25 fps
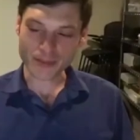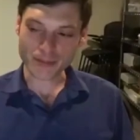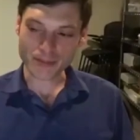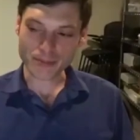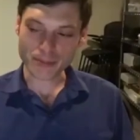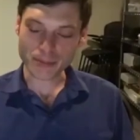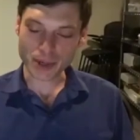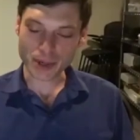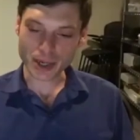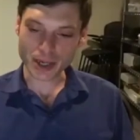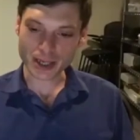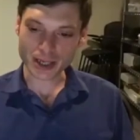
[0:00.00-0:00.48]

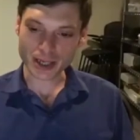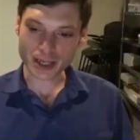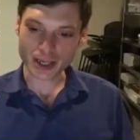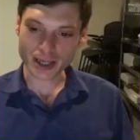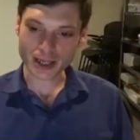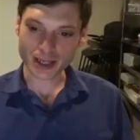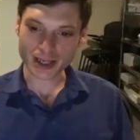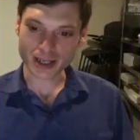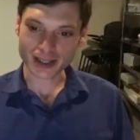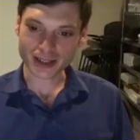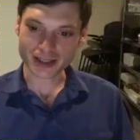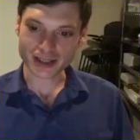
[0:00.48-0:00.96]

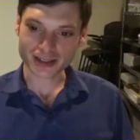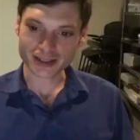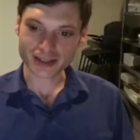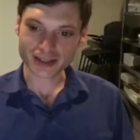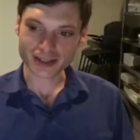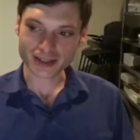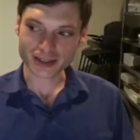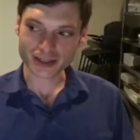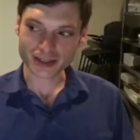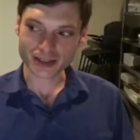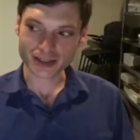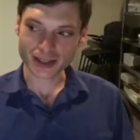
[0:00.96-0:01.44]
But
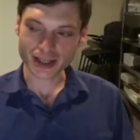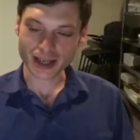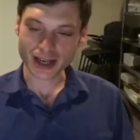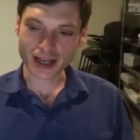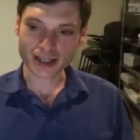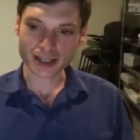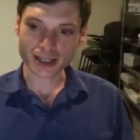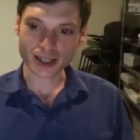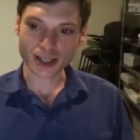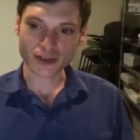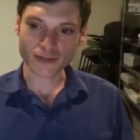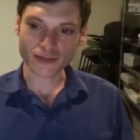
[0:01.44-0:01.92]
the
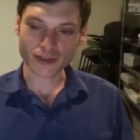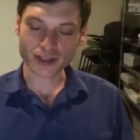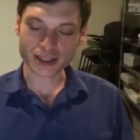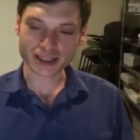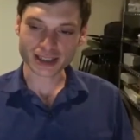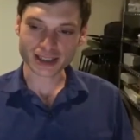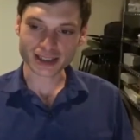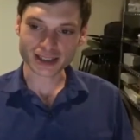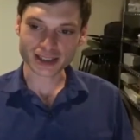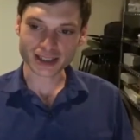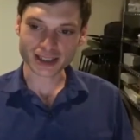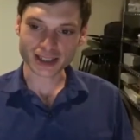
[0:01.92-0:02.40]
idea of this
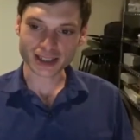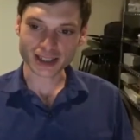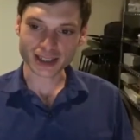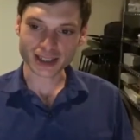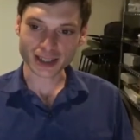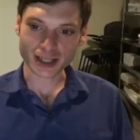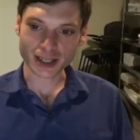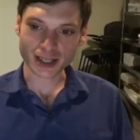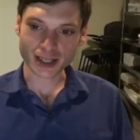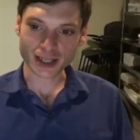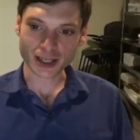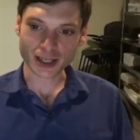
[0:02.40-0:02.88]
is
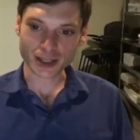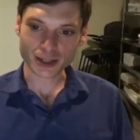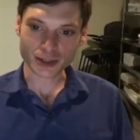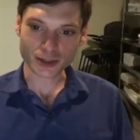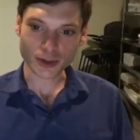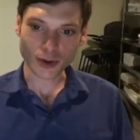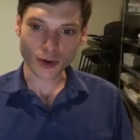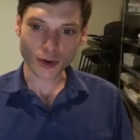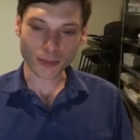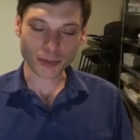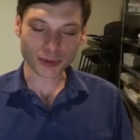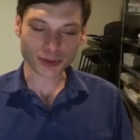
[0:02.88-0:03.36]
a
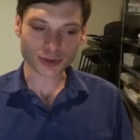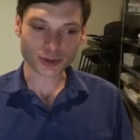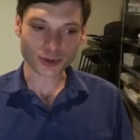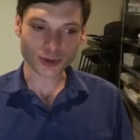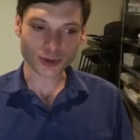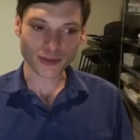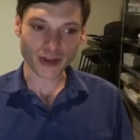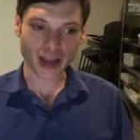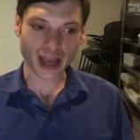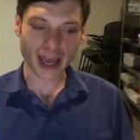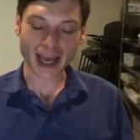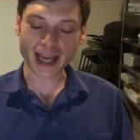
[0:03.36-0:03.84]
almost sort
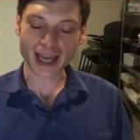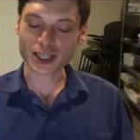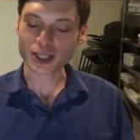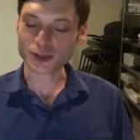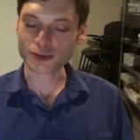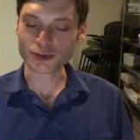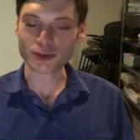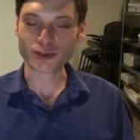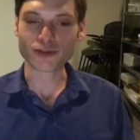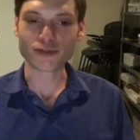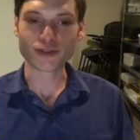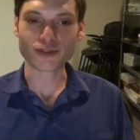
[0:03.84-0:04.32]
of act of
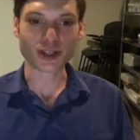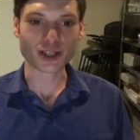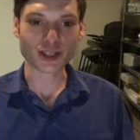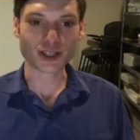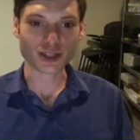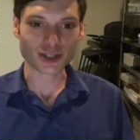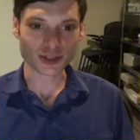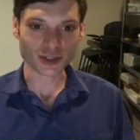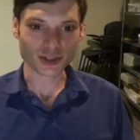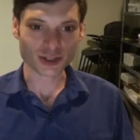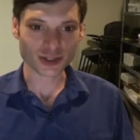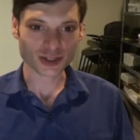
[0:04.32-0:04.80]

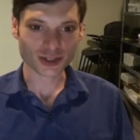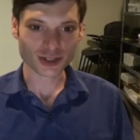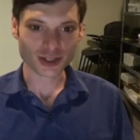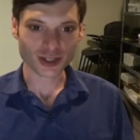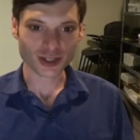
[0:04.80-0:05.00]
revenge